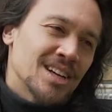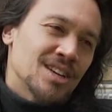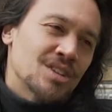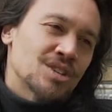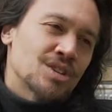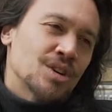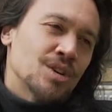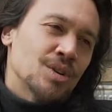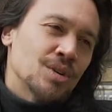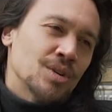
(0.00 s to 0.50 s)

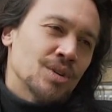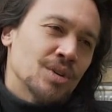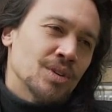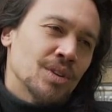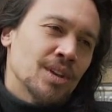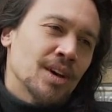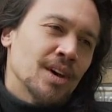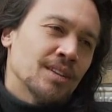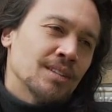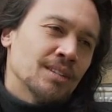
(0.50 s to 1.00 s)
So
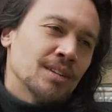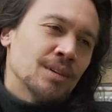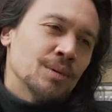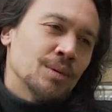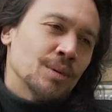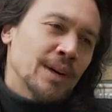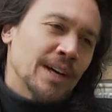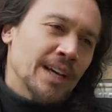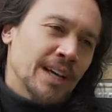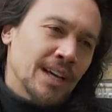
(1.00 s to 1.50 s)
not in
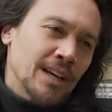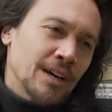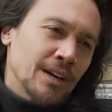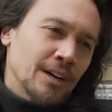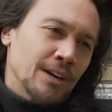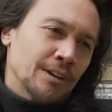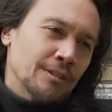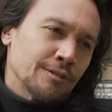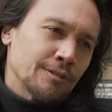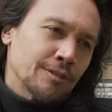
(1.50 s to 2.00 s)
a way
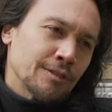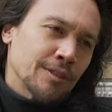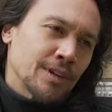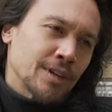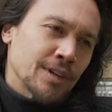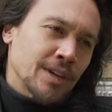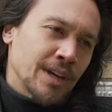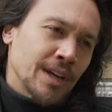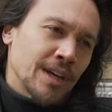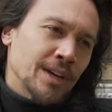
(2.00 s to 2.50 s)
of,
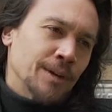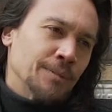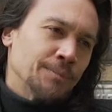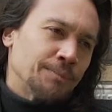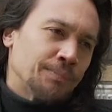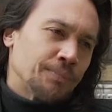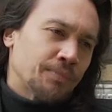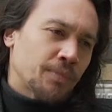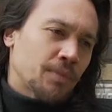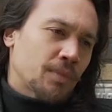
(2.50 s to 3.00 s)
okay,
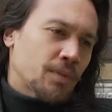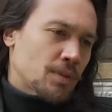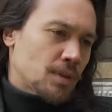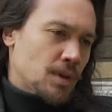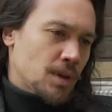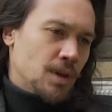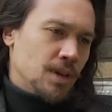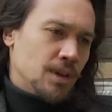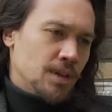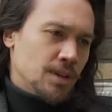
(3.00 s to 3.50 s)

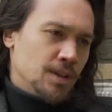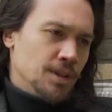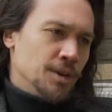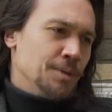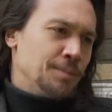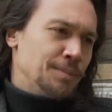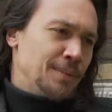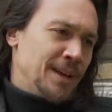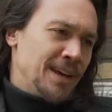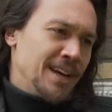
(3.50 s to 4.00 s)

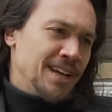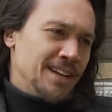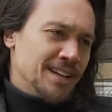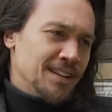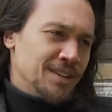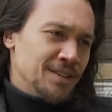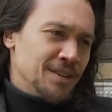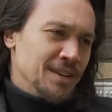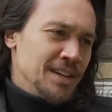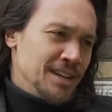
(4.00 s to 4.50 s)
you play,
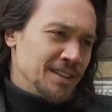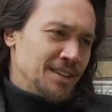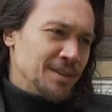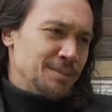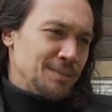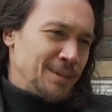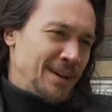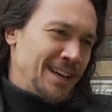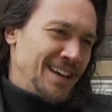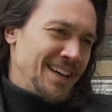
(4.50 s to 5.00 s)
you need
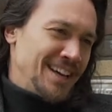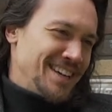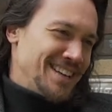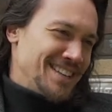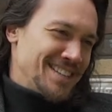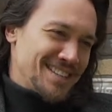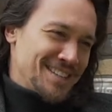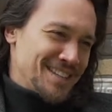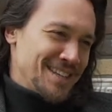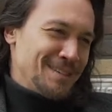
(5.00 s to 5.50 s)
to
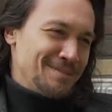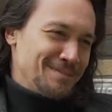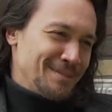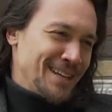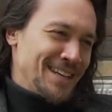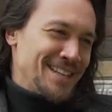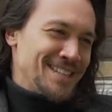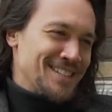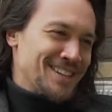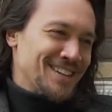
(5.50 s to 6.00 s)
play C
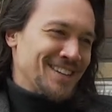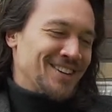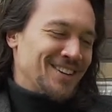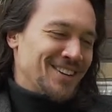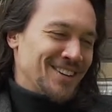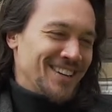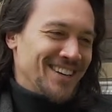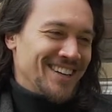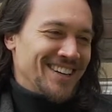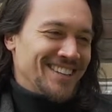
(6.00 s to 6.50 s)
major
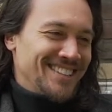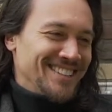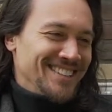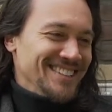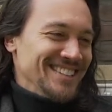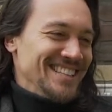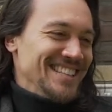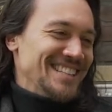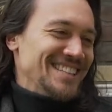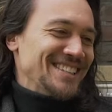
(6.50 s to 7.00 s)
chord,
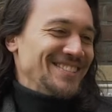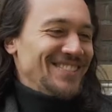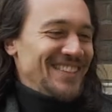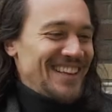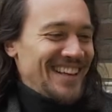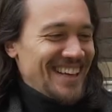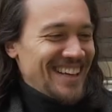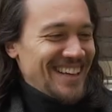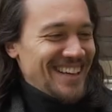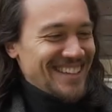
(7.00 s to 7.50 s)
you need to
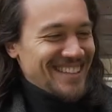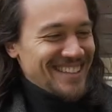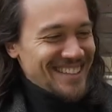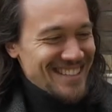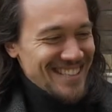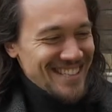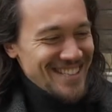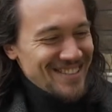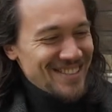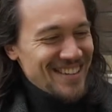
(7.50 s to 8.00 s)
play a
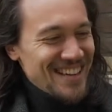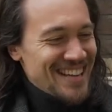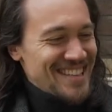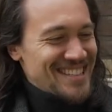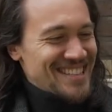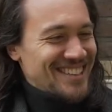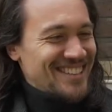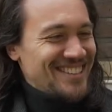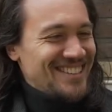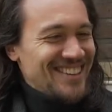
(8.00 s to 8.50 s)
D
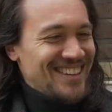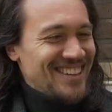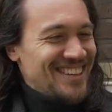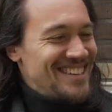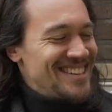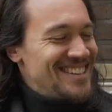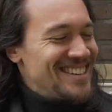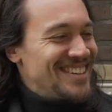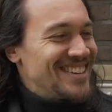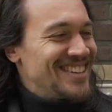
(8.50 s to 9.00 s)
major
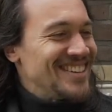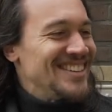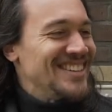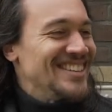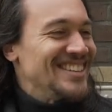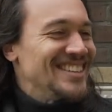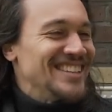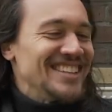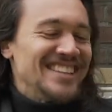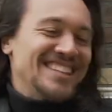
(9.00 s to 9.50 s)
chord.
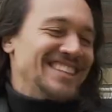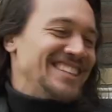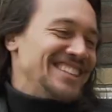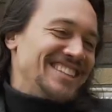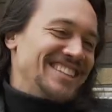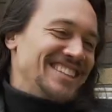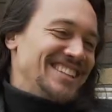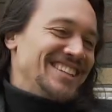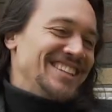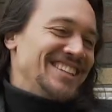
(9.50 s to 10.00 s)

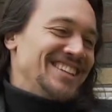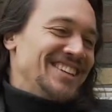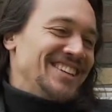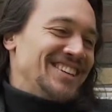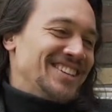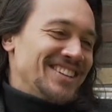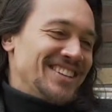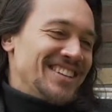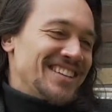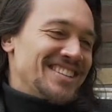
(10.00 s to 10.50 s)

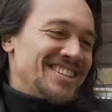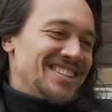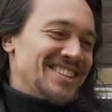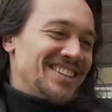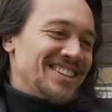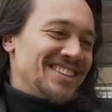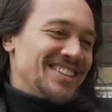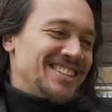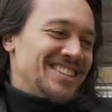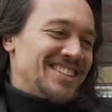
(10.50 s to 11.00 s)
No, that's
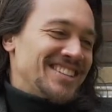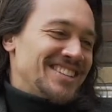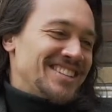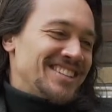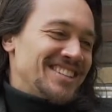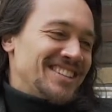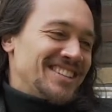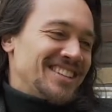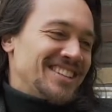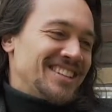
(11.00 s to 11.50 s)
not
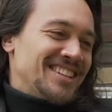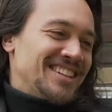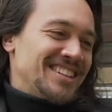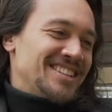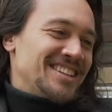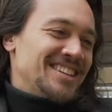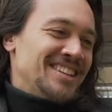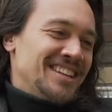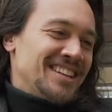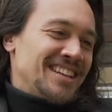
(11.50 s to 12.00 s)

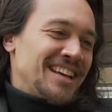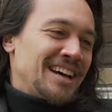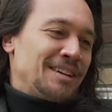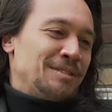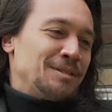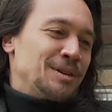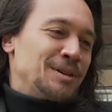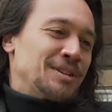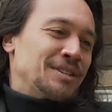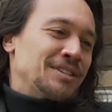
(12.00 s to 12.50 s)
it.
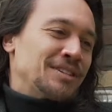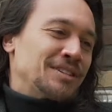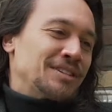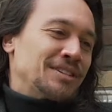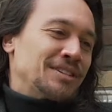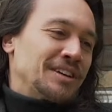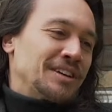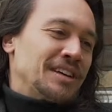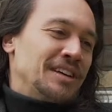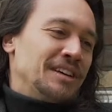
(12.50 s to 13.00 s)
I would,
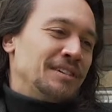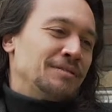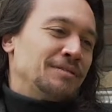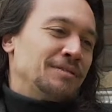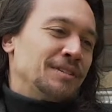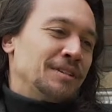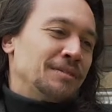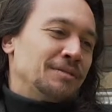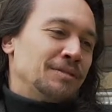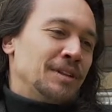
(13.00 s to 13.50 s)

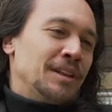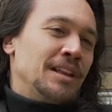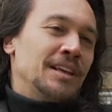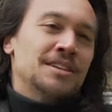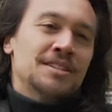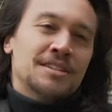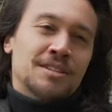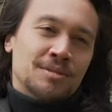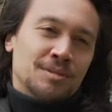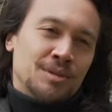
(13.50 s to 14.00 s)
if the
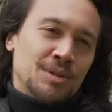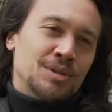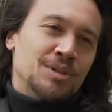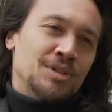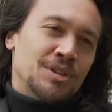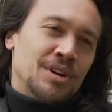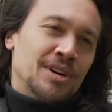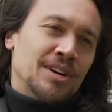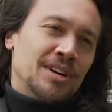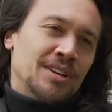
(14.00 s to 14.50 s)
lesson would
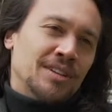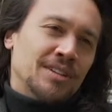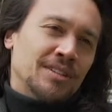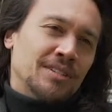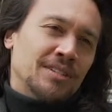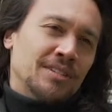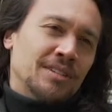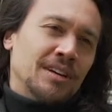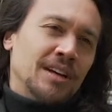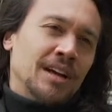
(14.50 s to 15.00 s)

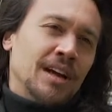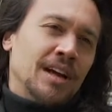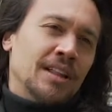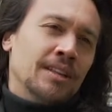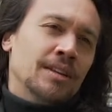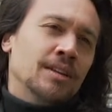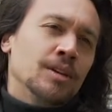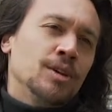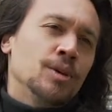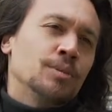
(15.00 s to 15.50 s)
start
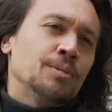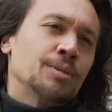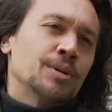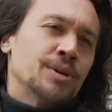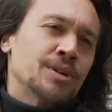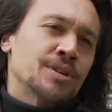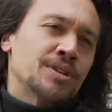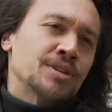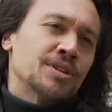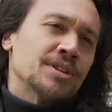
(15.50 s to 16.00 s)
and a new
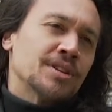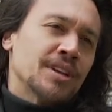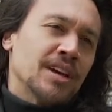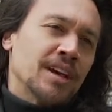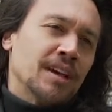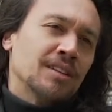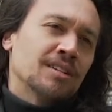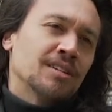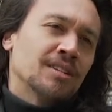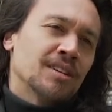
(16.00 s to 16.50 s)
person
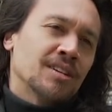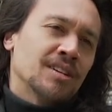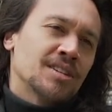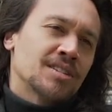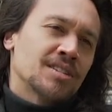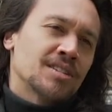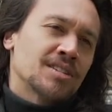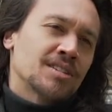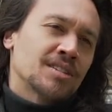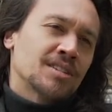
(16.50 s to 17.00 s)

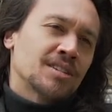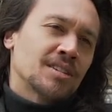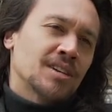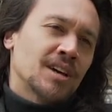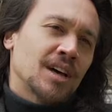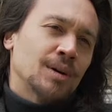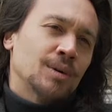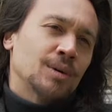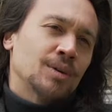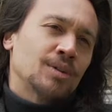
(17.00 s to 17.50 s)
enters,
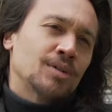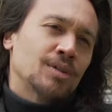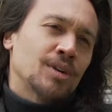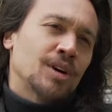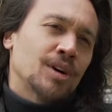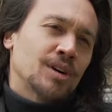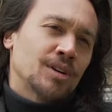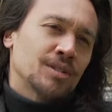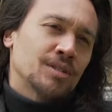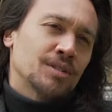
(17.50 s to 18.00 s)
I would
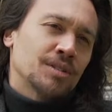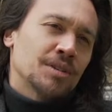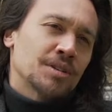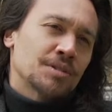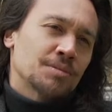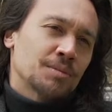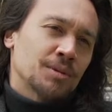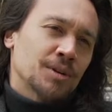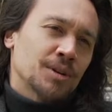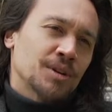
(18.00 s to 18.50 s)
talk to
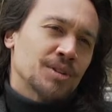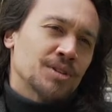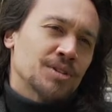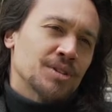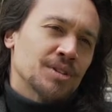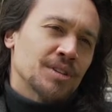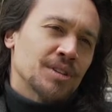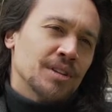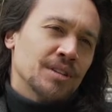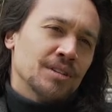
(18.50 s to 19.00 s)
this
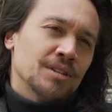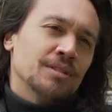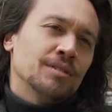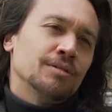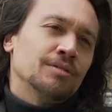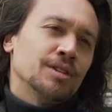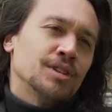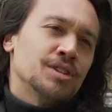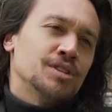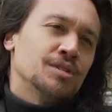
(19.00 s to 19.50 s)
person
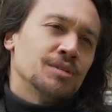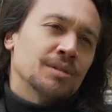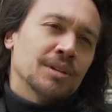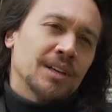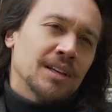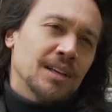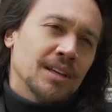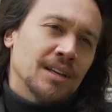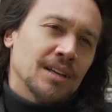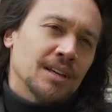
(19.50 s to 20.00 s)

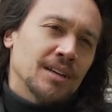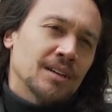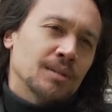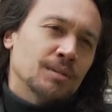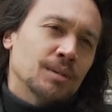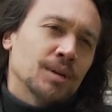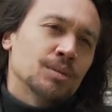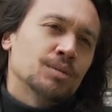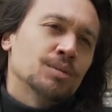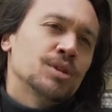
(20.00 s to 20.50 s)
individually.
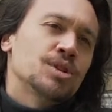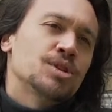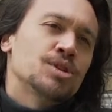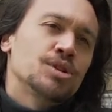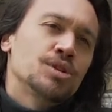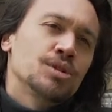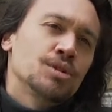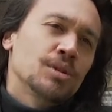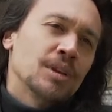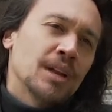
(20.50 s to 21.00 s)
What would
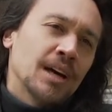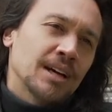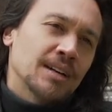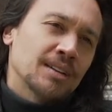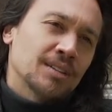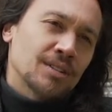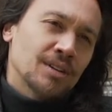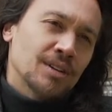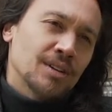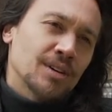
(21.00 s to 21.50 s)
you
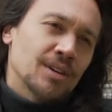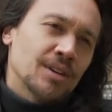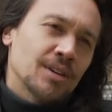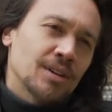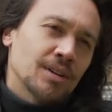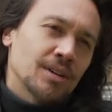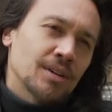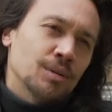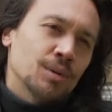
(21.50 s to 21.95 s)
like to learn?